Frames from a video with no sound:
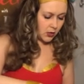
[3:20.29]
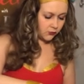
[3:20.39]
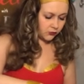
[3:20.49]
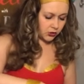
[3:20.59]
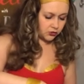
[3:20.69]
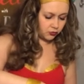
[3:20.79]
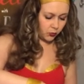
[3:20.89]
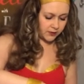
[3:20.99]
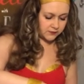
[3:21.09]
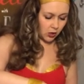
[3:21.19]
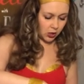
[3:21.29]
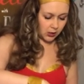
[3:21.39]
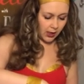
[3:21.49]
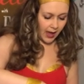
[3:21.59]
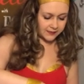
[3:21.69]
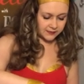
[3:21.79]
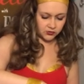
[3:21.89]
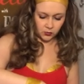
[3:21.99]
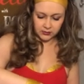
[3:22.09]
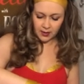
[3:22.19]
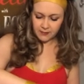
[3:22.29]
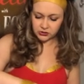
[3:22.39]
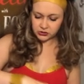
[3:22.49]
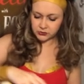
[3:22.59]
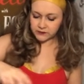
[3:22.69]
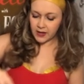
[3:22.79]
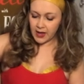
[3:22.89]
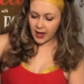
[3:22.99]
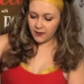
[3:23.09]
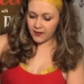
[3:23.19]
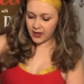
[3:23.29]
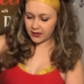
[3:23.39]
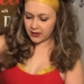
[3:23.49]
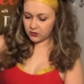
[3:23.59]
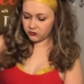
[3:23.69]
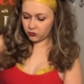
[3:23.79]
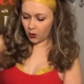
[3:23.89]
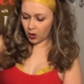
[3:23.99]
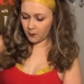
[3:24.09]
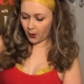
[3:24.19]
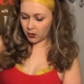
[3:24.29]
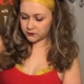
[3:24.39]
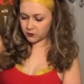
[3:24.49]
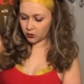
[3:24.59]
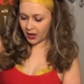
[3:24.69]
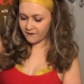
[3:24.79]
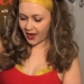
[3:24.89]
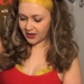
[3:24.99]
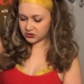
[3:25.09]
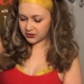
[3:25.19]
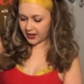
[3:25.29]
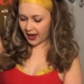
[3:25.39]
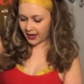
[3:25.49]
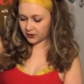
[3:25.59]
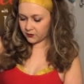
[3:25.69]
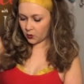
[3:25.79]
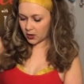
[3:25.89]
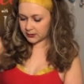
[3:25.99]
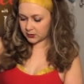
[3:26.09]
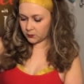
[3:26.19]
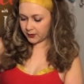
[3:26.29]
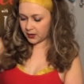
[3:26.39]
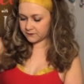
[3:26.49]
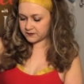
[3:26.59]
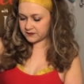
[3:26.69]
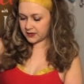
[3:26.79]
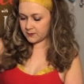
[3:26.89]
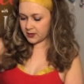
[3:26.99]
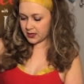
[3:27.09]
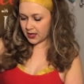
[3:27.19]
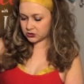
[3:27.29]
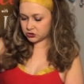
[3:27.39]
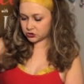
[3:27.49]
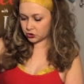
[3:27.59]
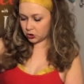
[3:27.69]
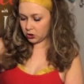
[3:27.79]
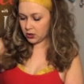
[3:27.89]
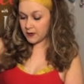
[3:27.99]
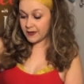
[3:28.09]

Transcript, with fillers: So we're gonna twist our glass into our lemon juice and then into our bar salt. I've actually added though a little bit of cinnamon and sugar